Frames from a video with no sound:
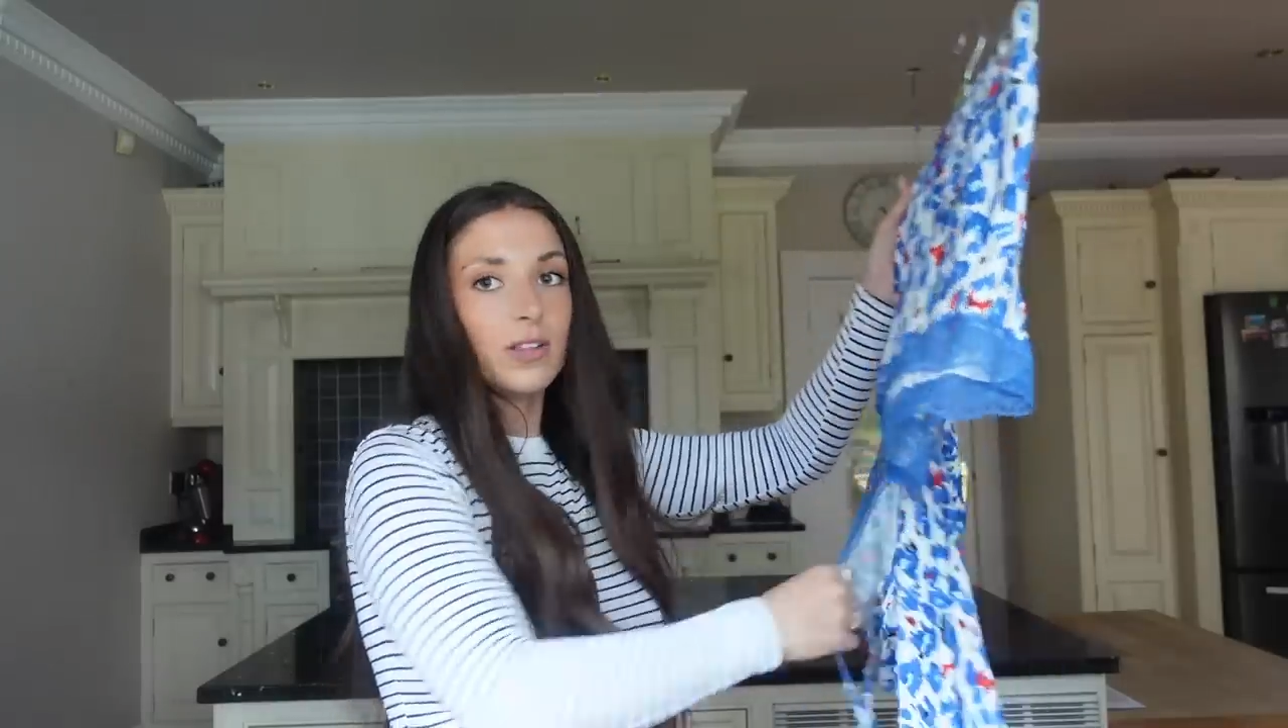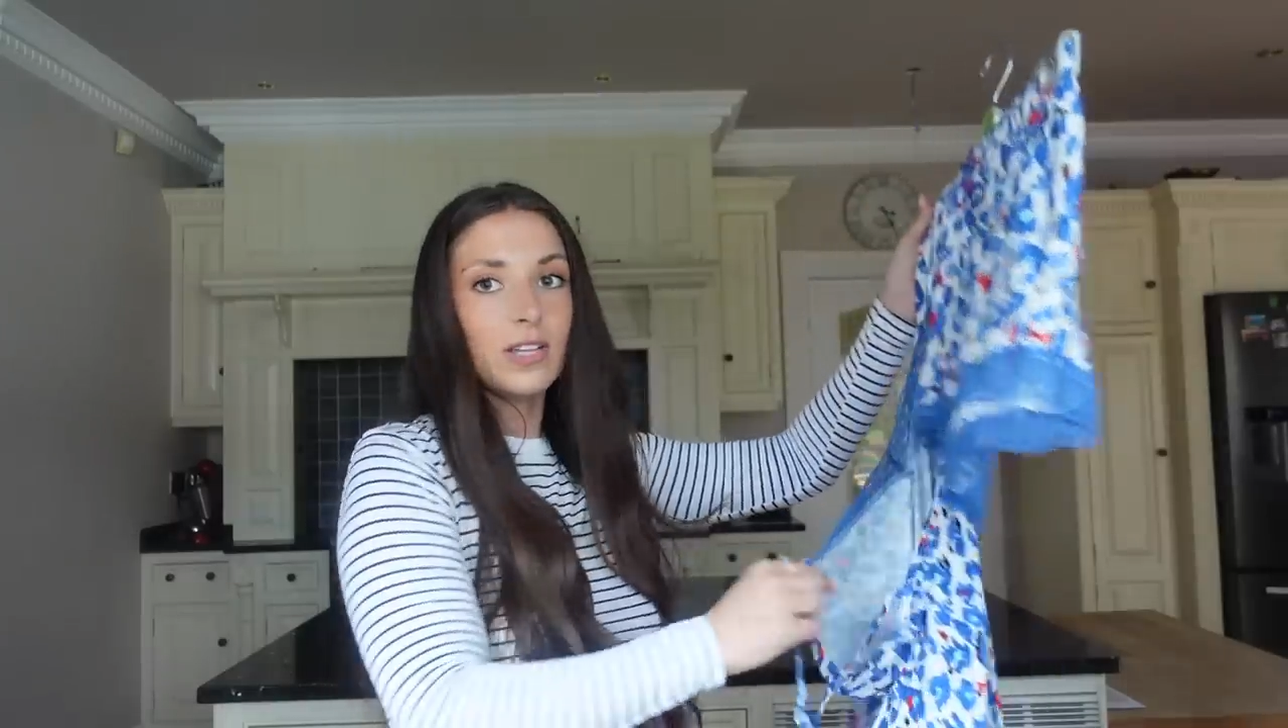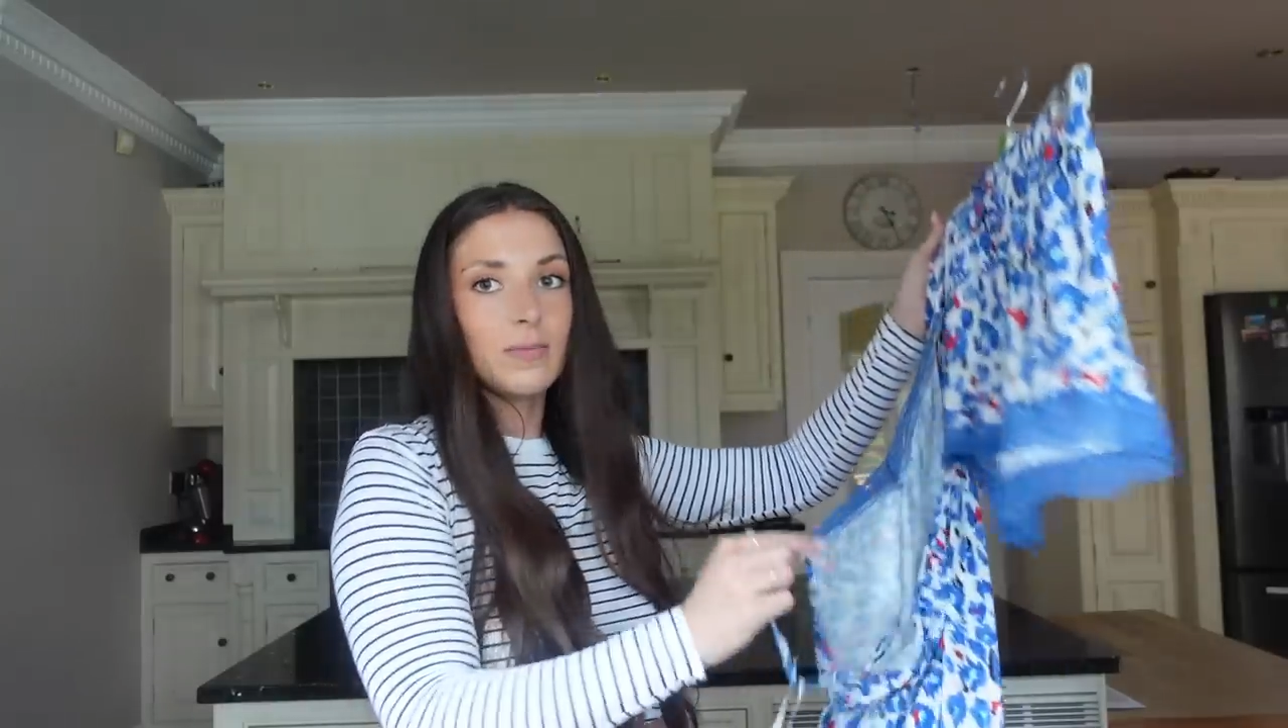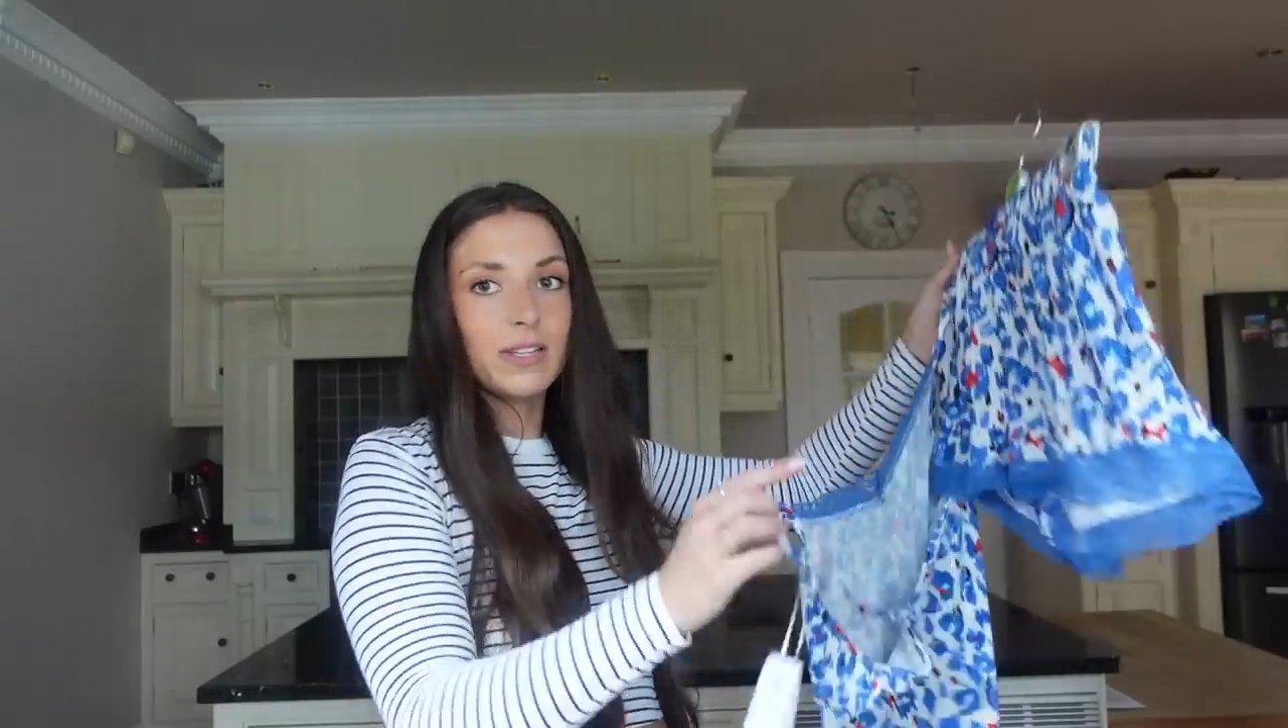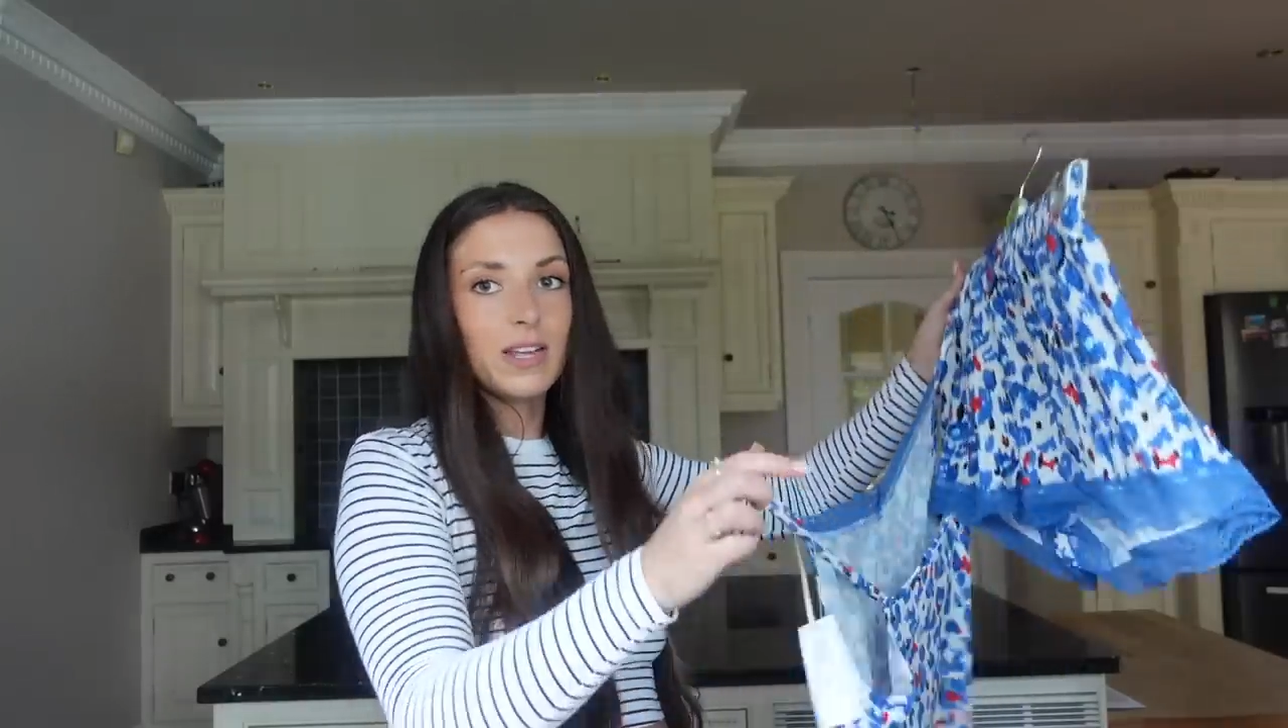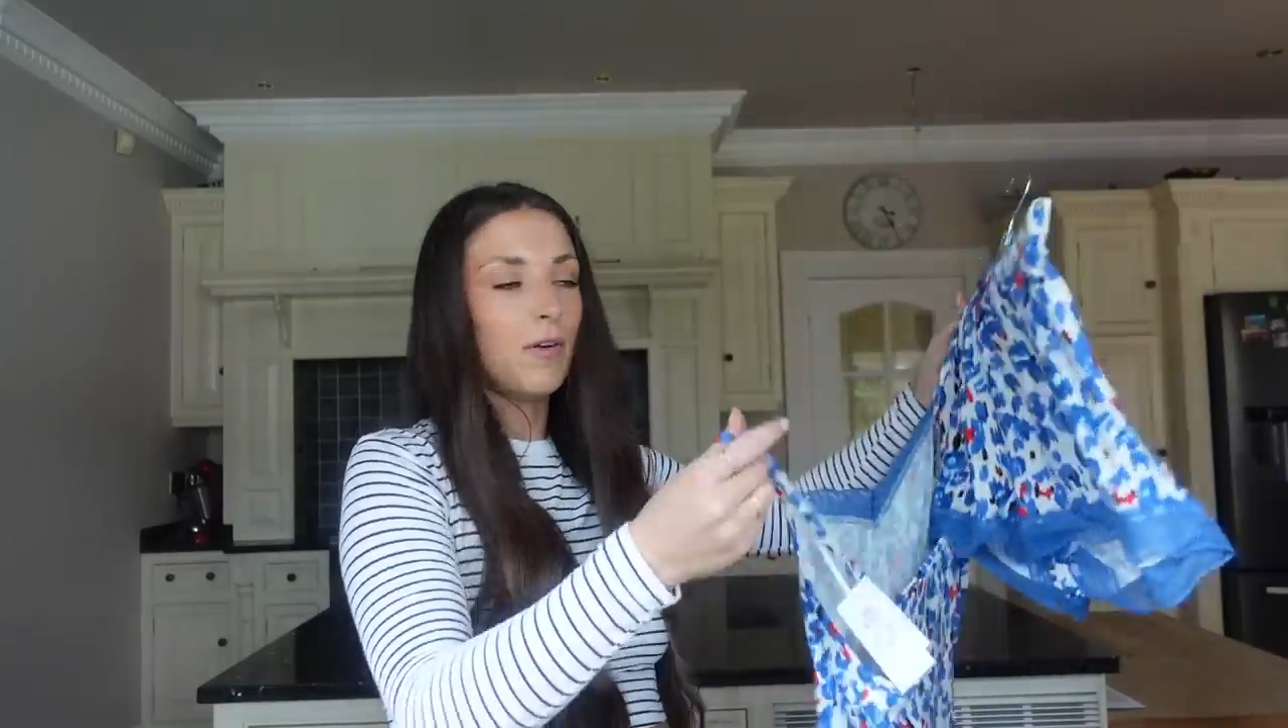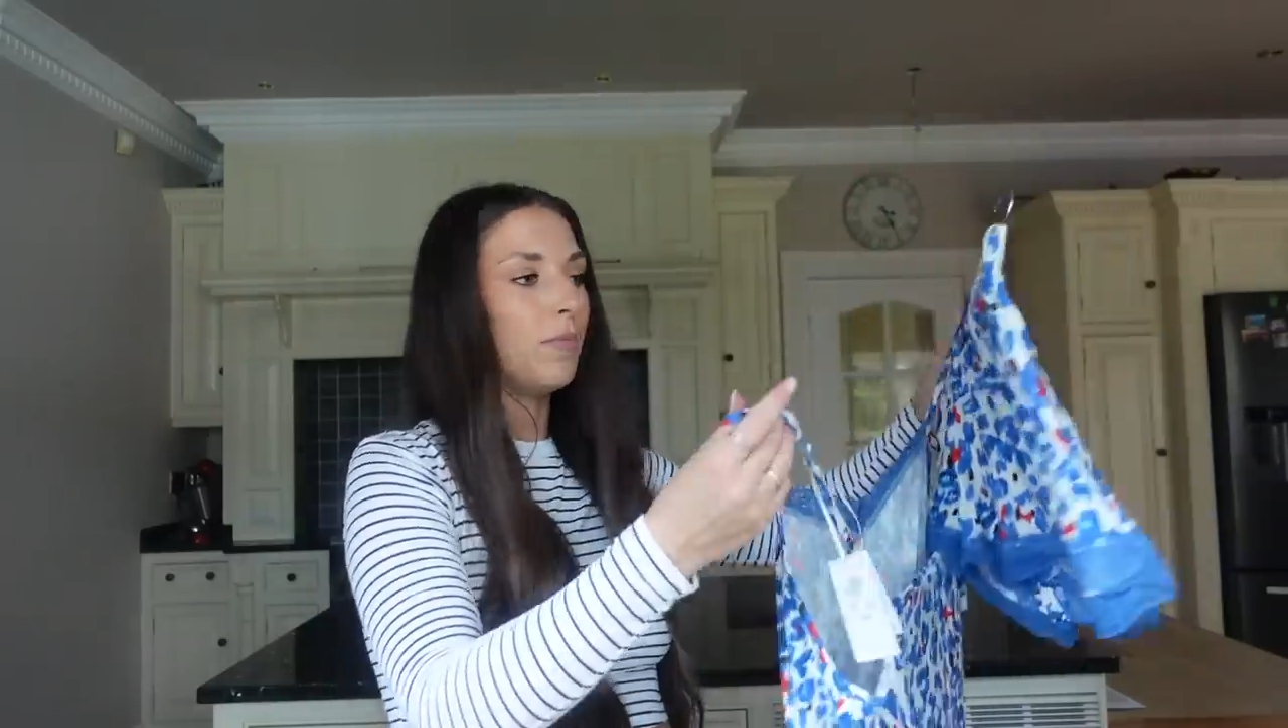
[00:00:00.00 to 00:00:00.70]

these myself,